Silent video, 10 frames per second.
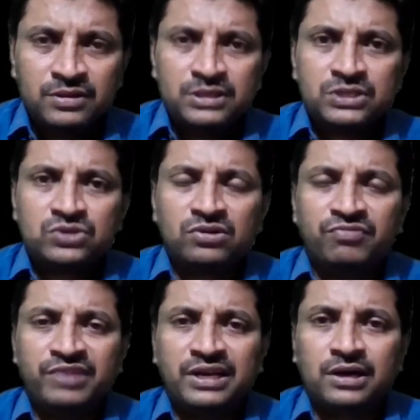So we
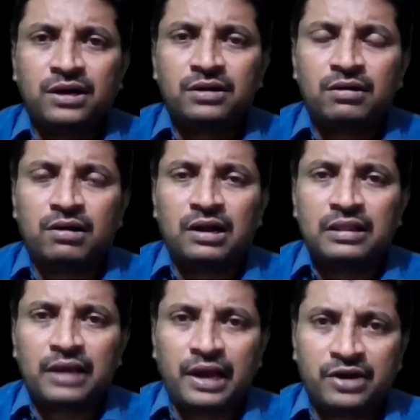got all the
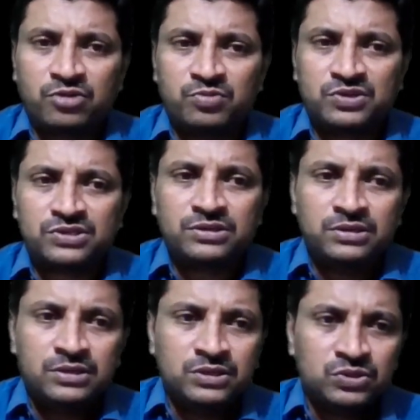attributes.
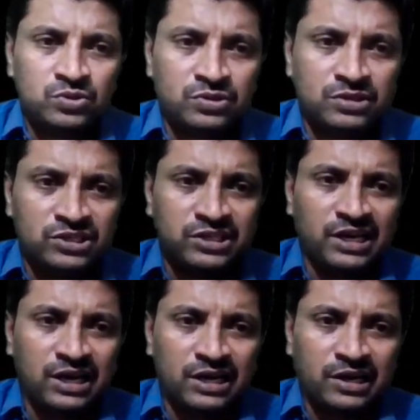So this is
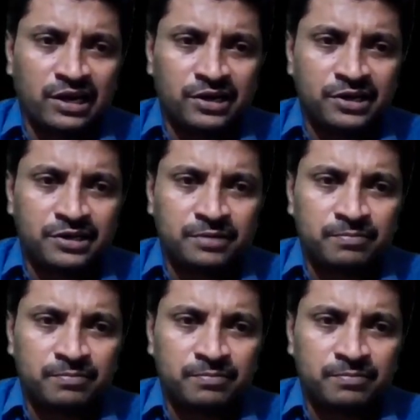a candidate key.